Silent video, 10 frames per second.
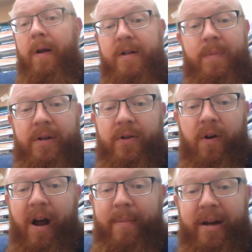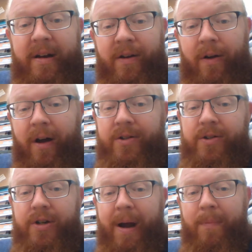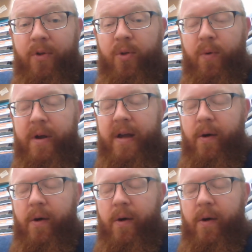has been describing it in Colossians chapter 3,